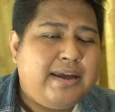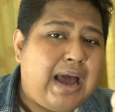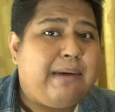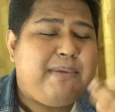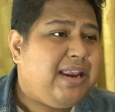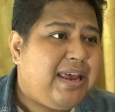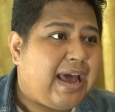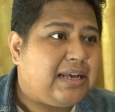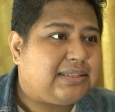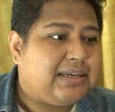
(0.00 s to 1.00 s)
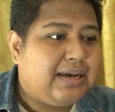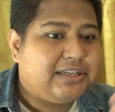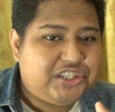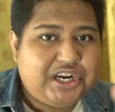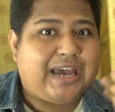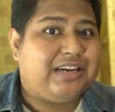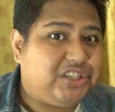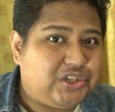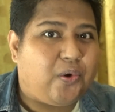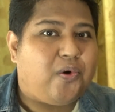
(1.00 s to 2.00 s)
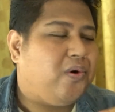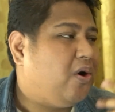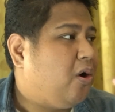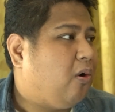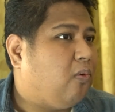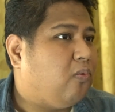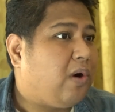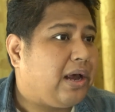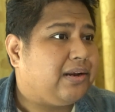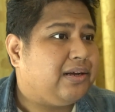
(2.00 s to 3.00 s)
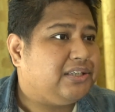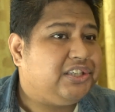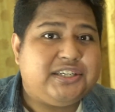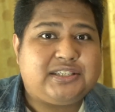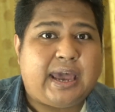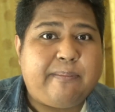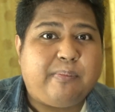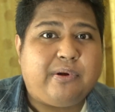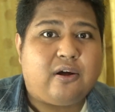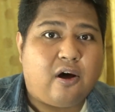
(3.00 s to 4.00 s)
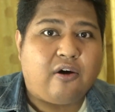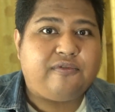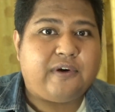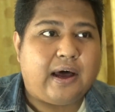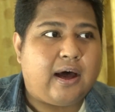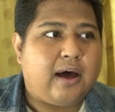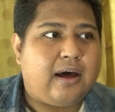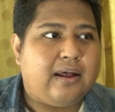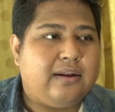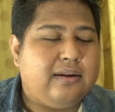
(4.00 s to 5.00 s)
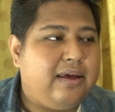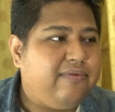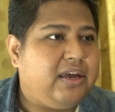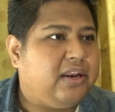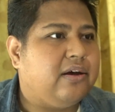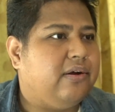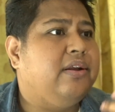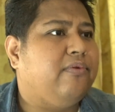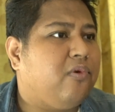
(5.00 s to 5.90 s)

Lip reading: Yeah, I mean, yes, she can show what she's capable of living in the